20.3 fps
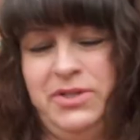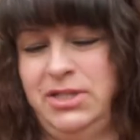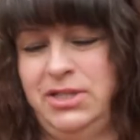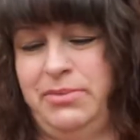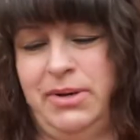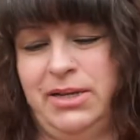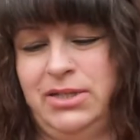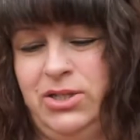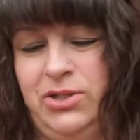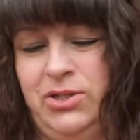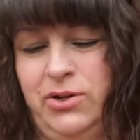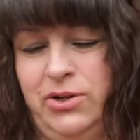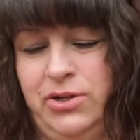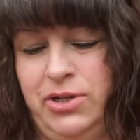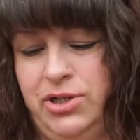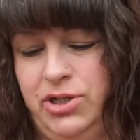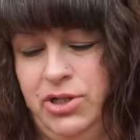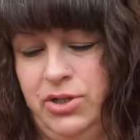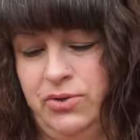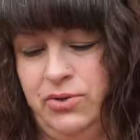the best yarn
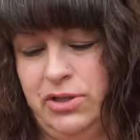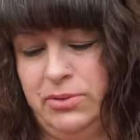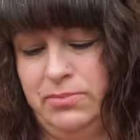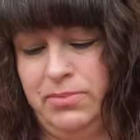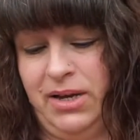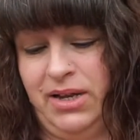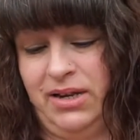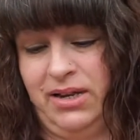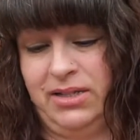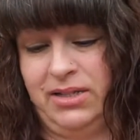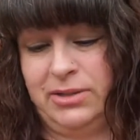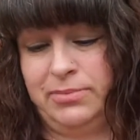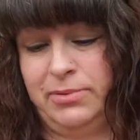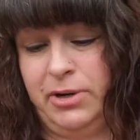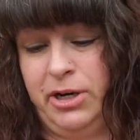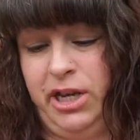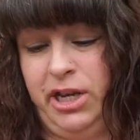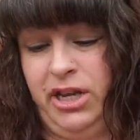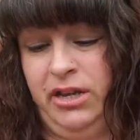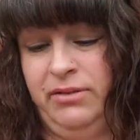to choose, but it's
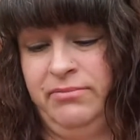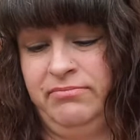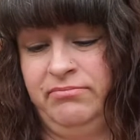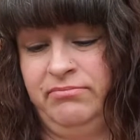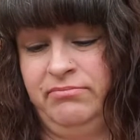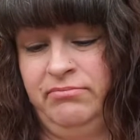pretty.